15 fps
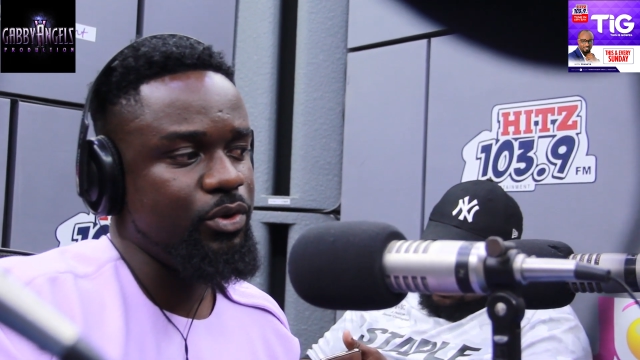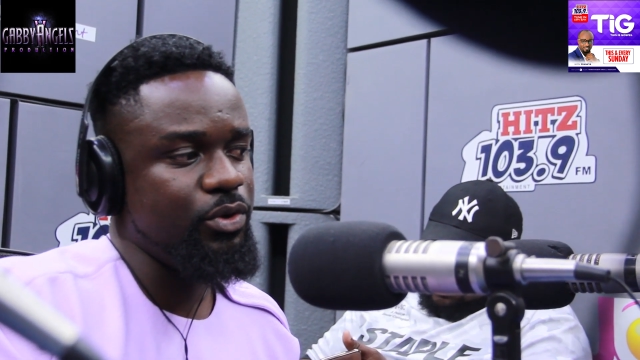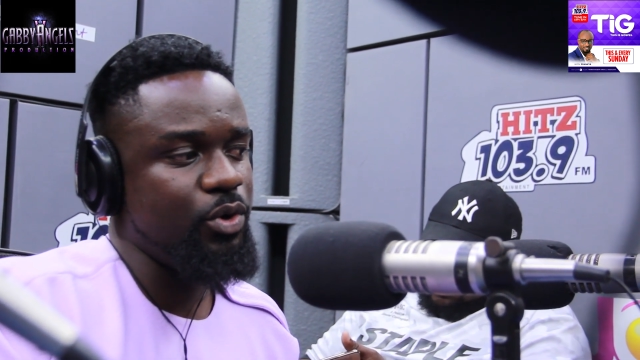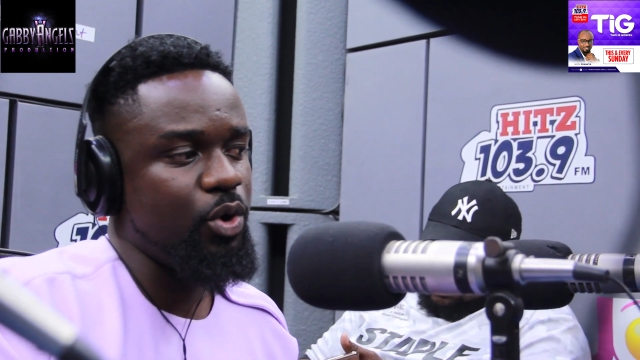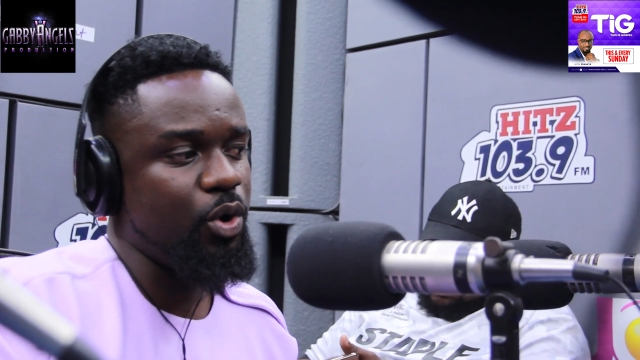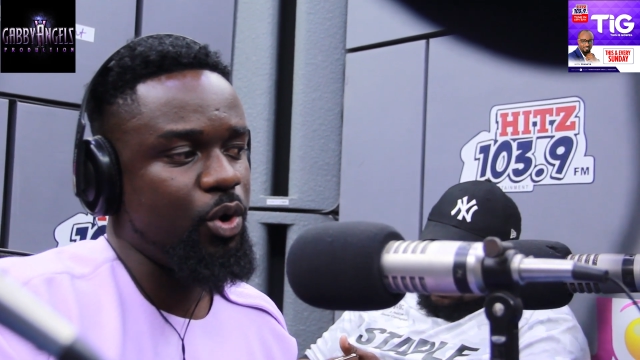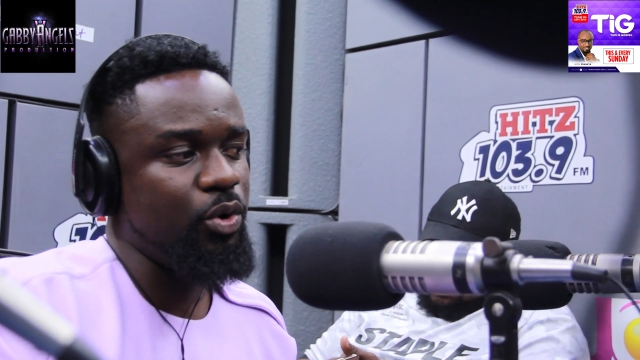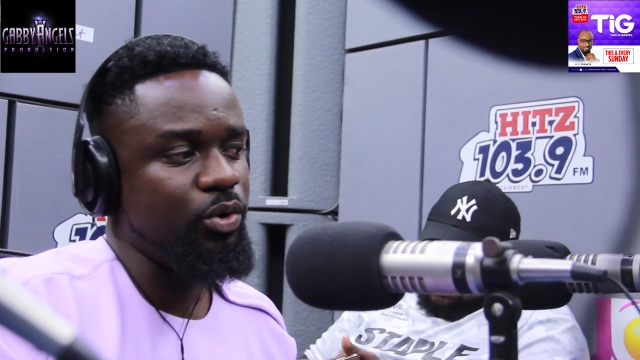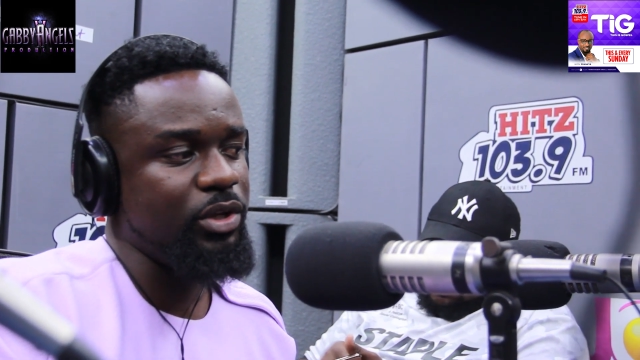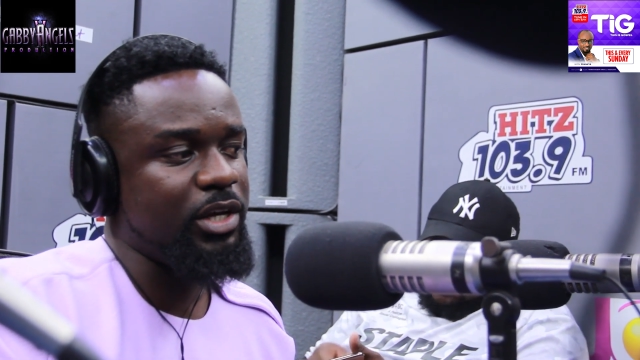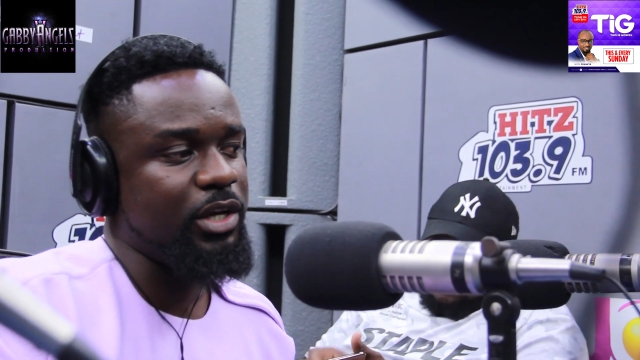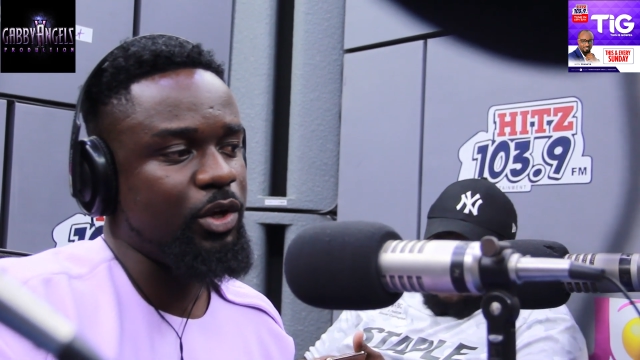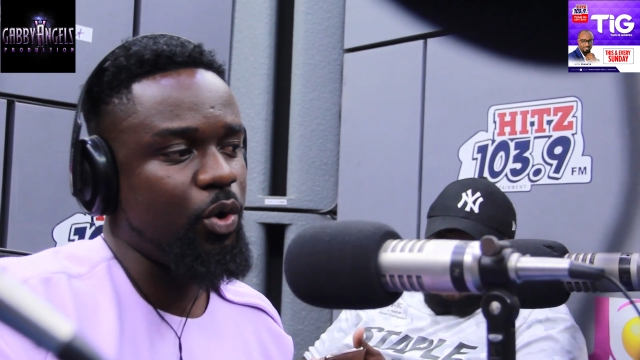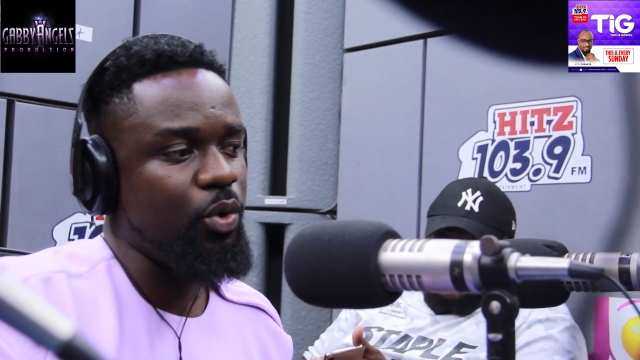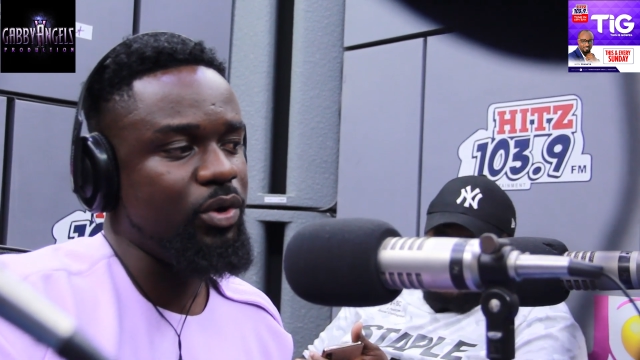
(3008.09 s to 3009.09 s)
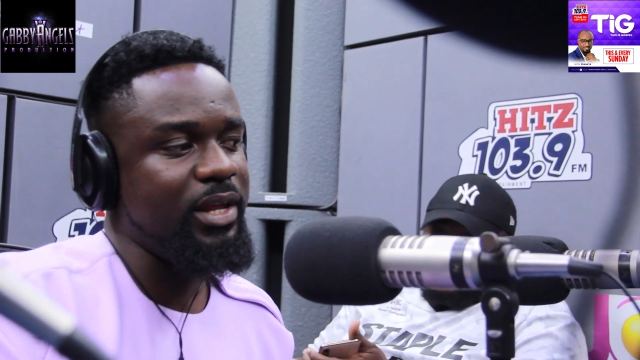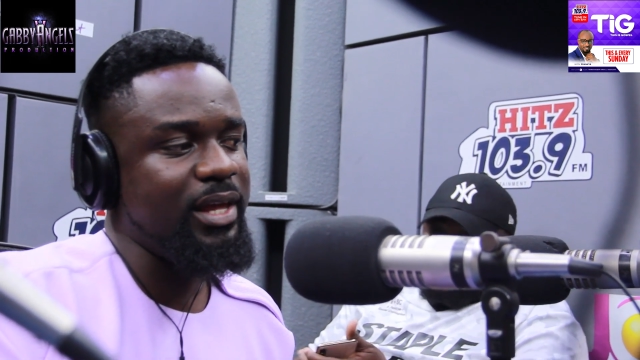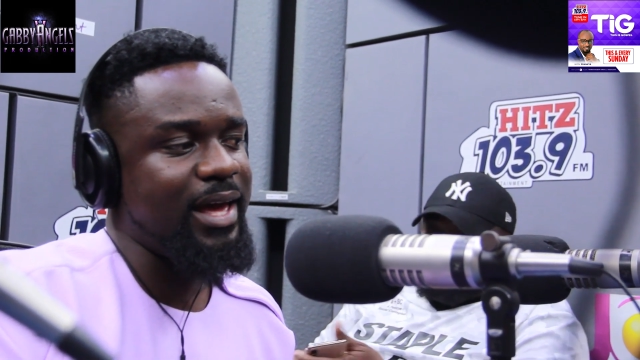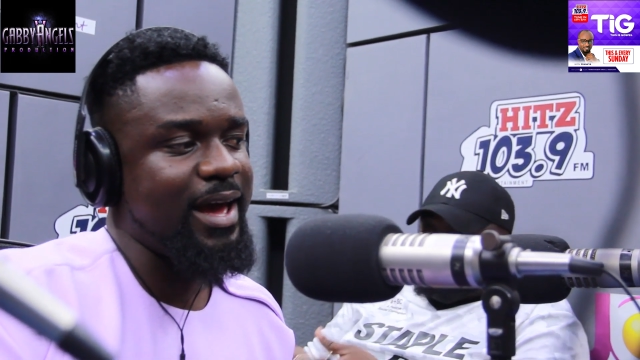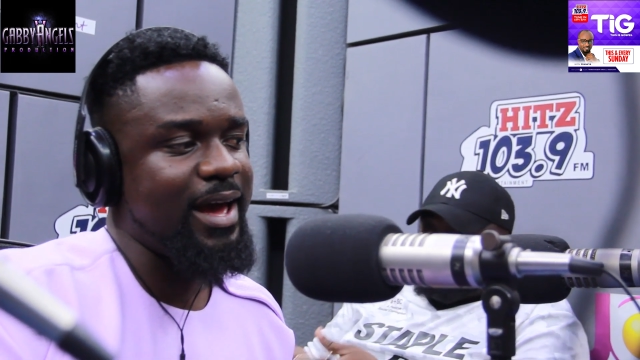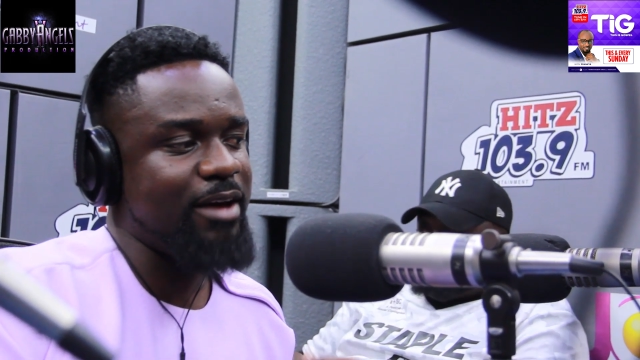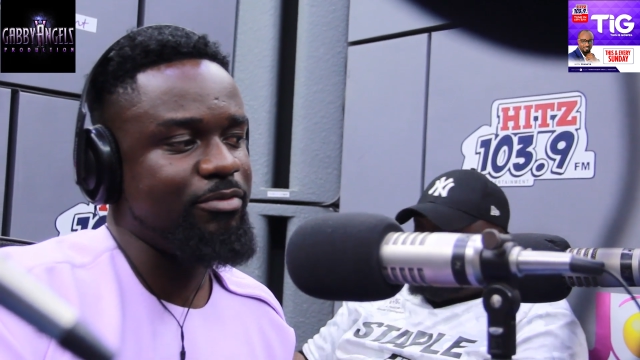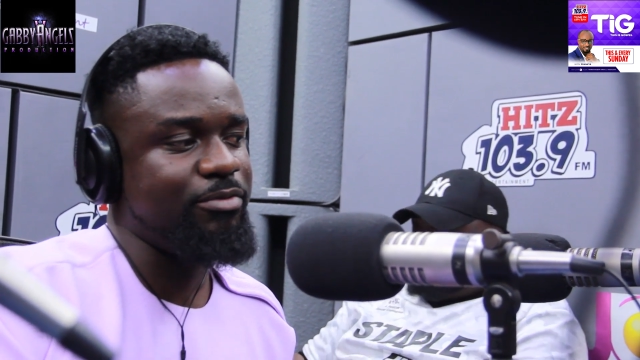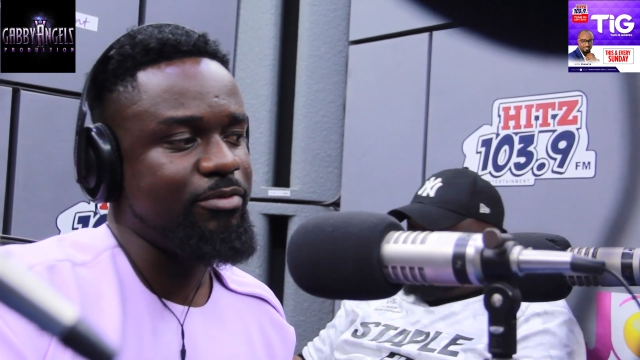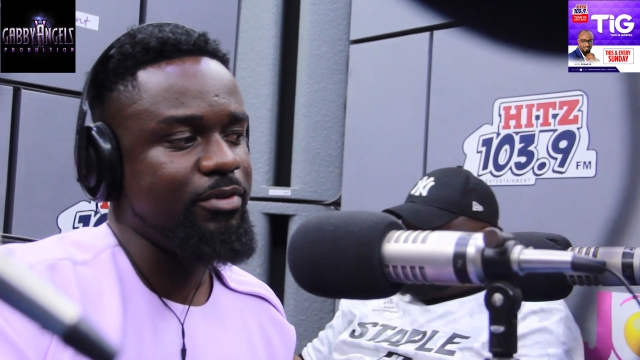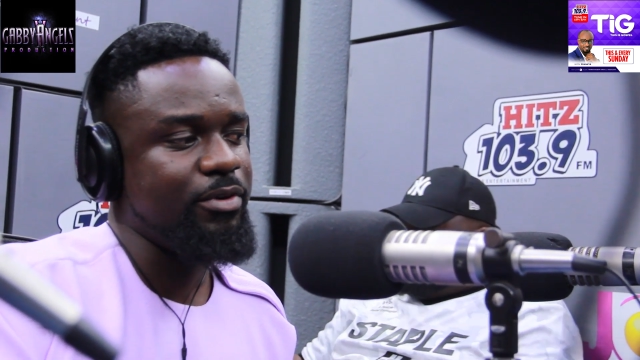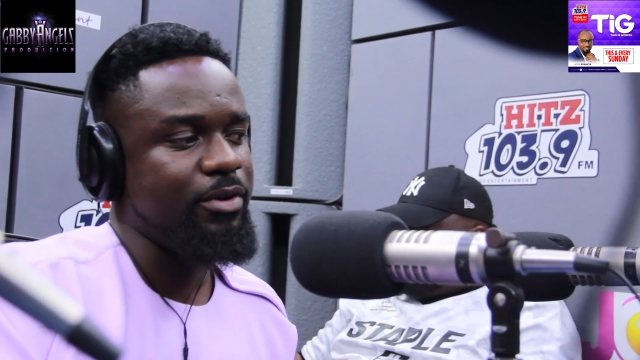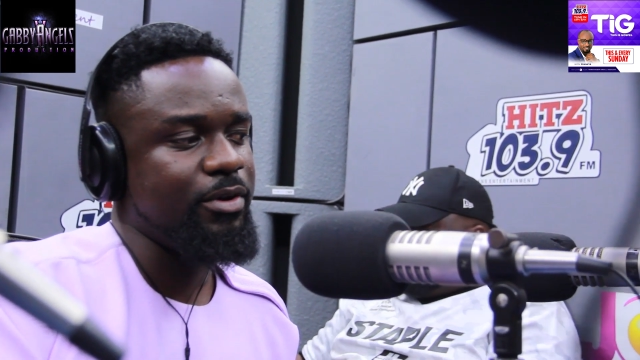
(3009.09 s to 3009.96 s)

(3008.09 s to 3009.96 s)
you can only have